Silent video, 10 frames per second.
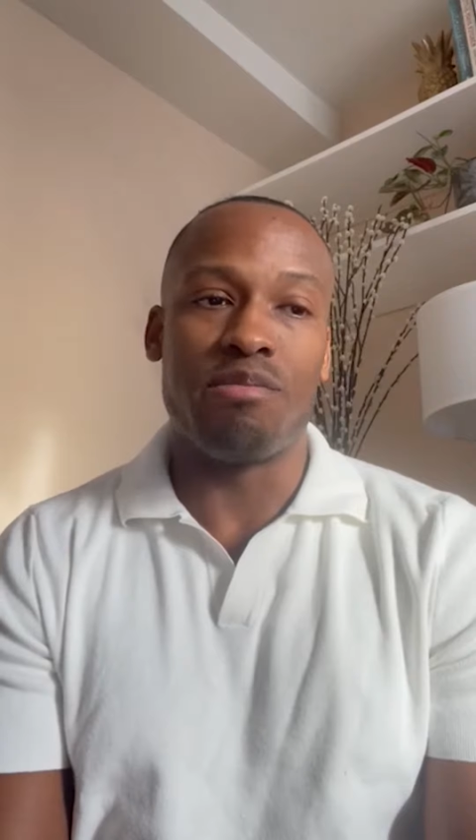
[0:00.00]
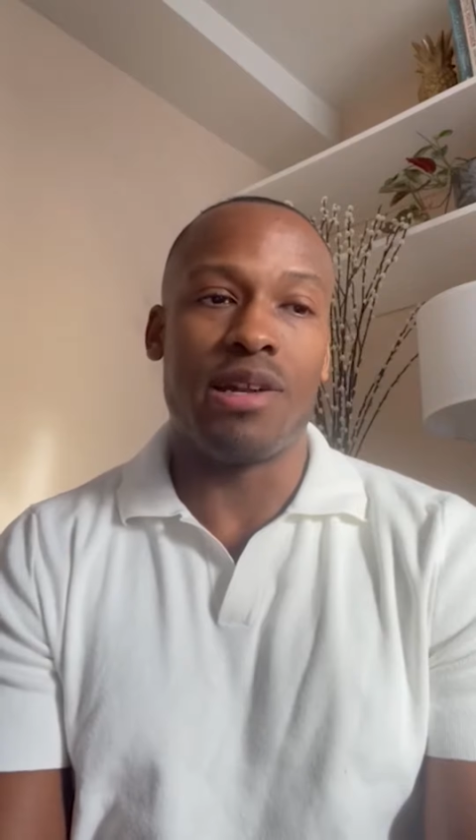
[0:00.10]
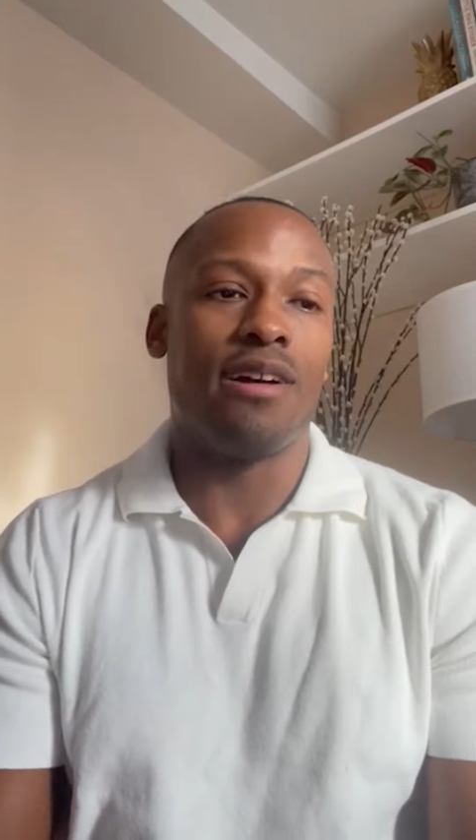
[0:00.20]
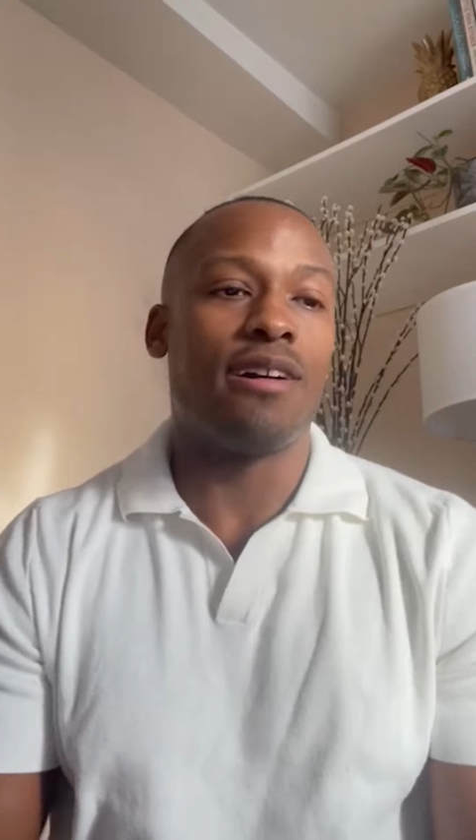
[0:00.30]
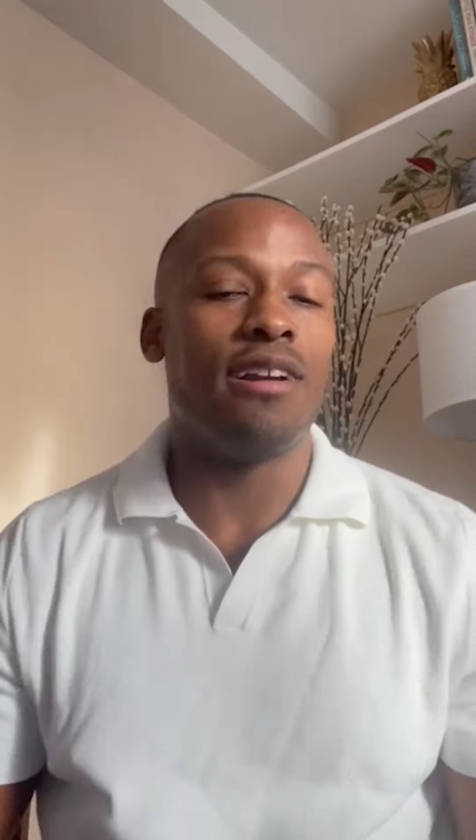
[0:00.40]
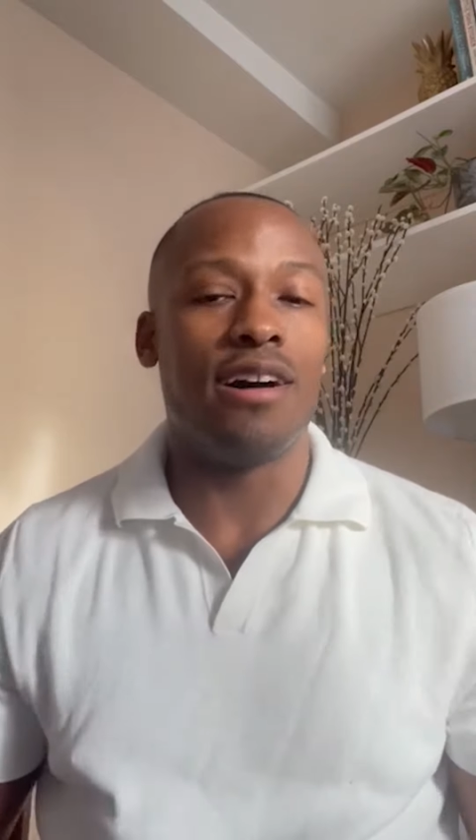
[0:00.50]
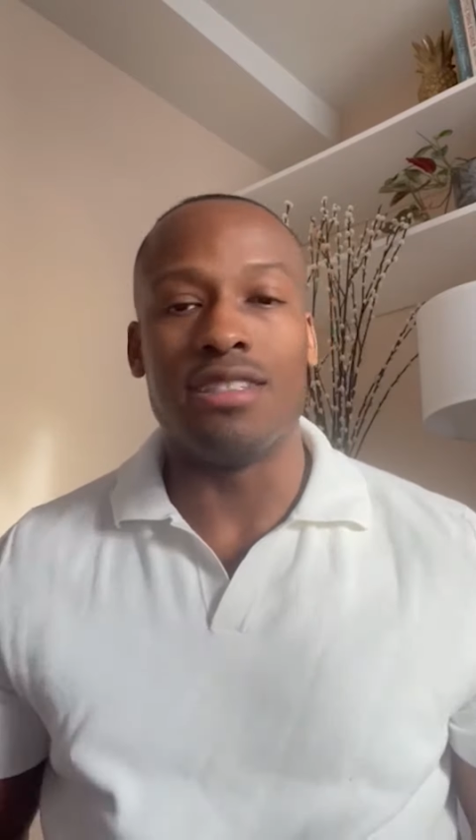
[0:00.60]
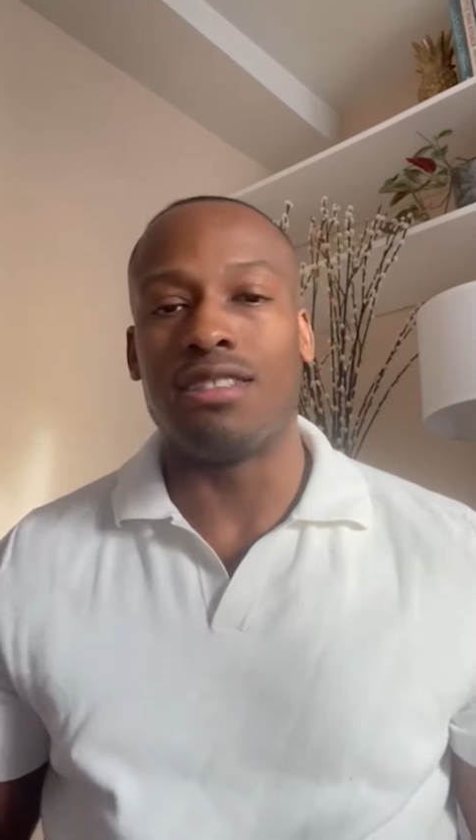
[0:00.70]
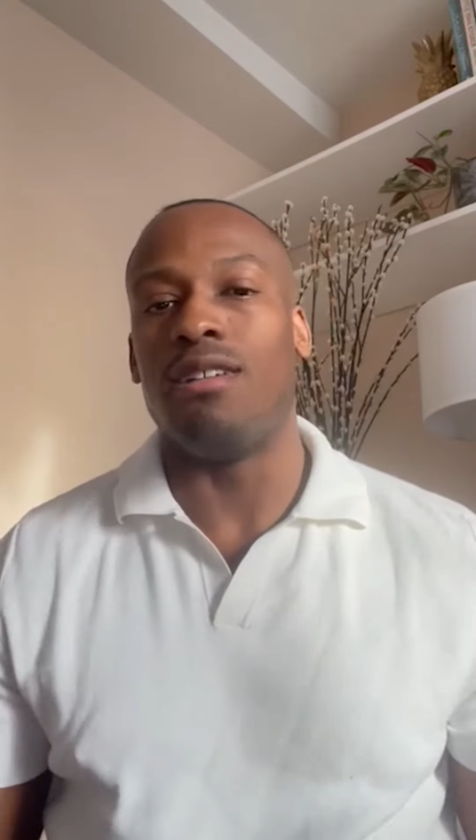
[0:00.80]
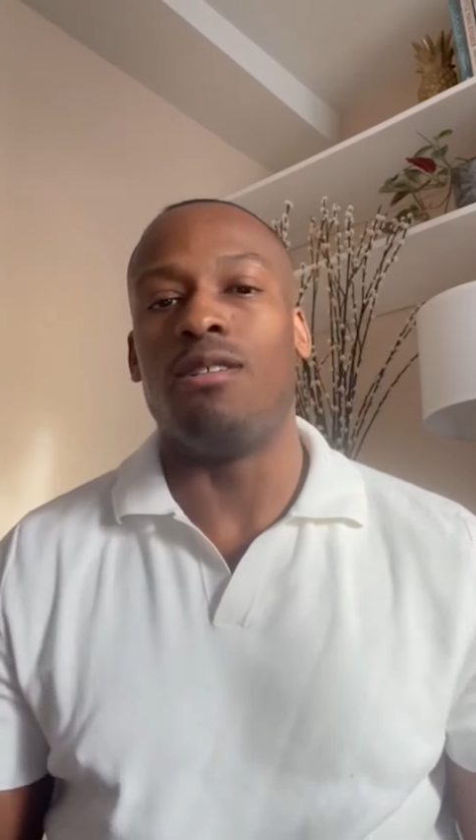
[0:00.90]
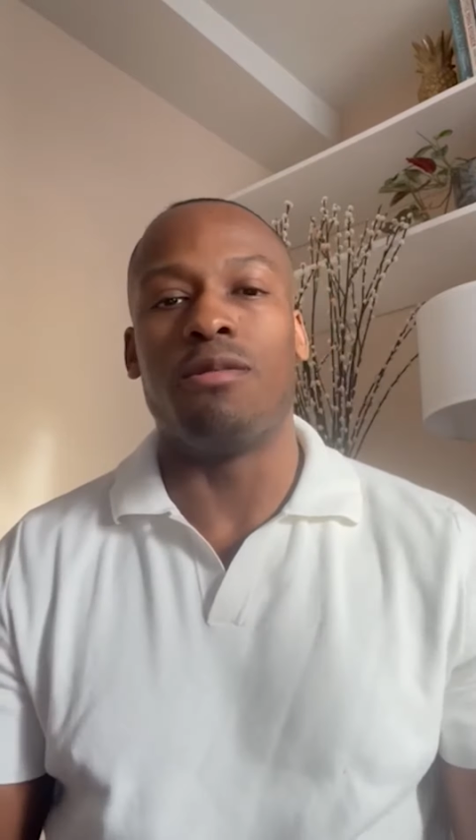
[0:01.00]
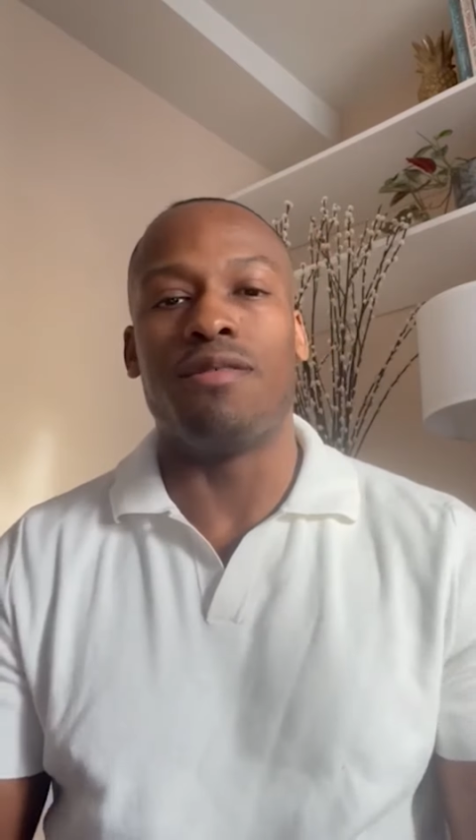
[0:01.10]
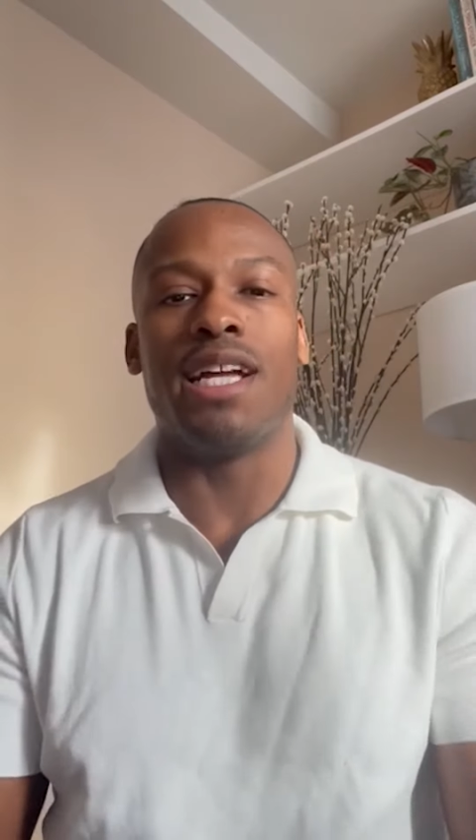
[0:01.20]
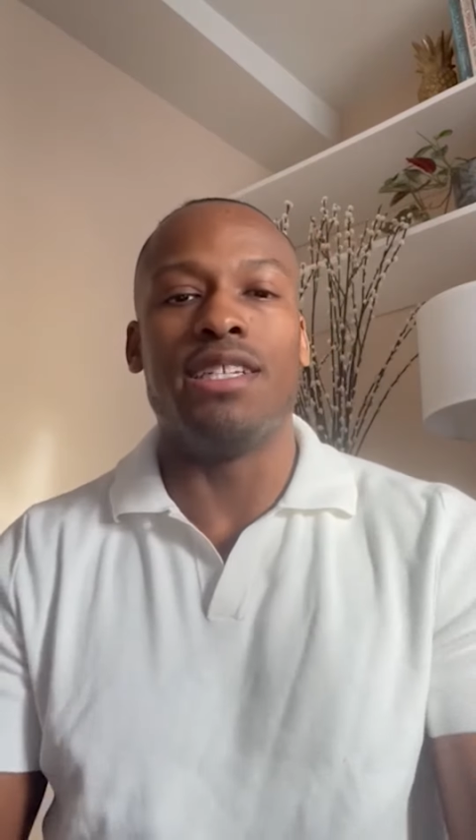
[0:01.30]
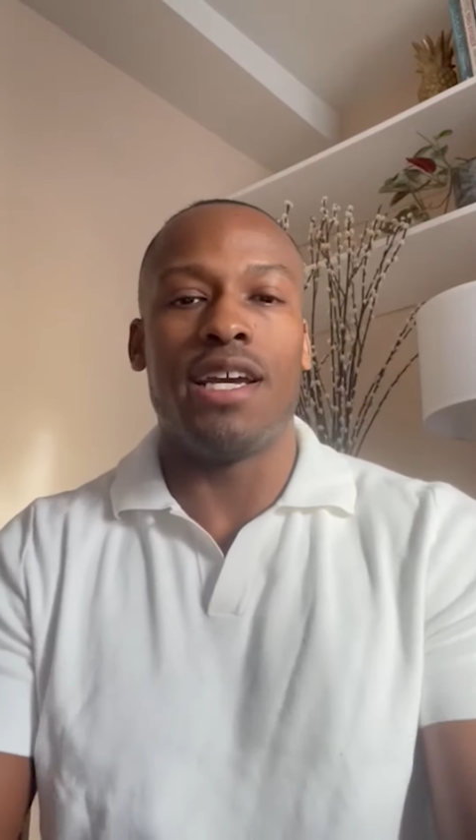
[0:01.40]
bring our clients along
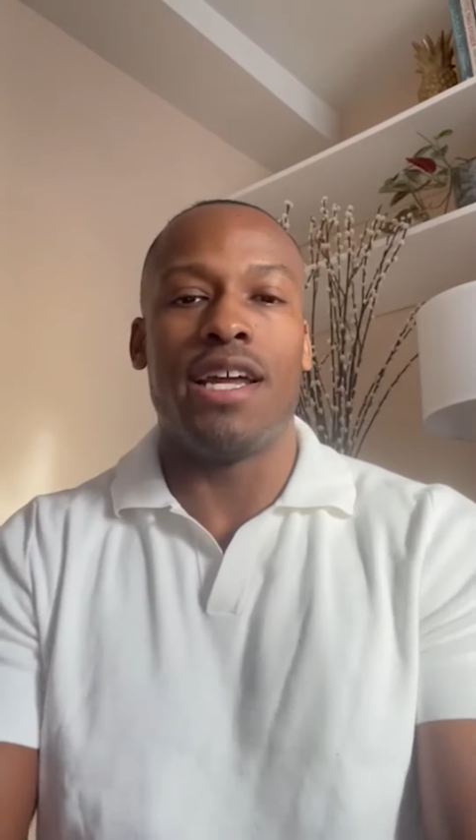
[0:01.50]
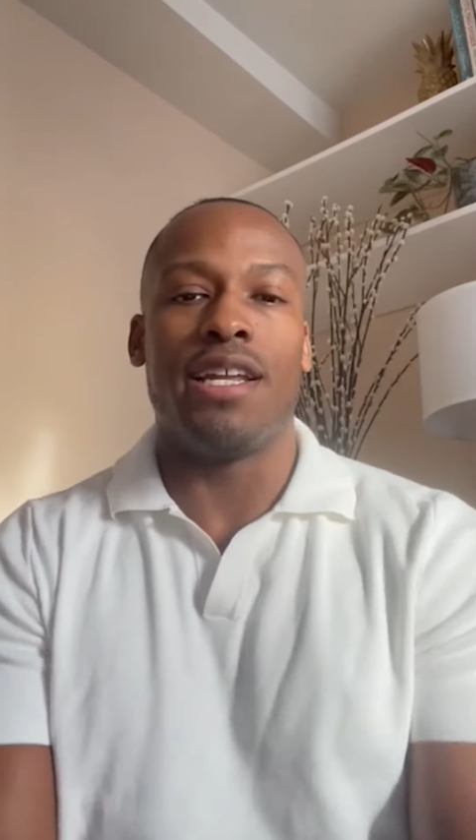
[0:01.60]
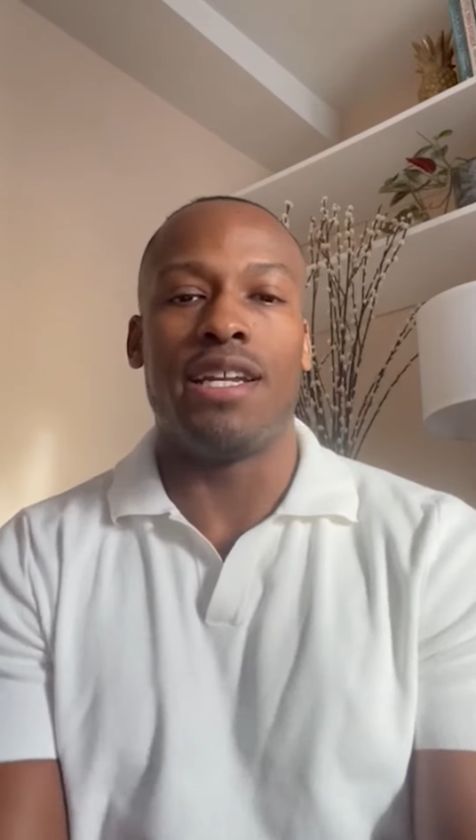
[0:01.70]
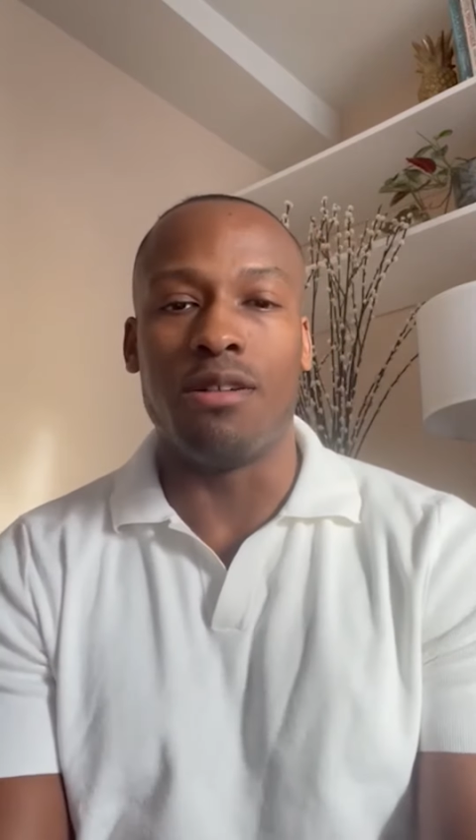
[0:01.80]
with that journey and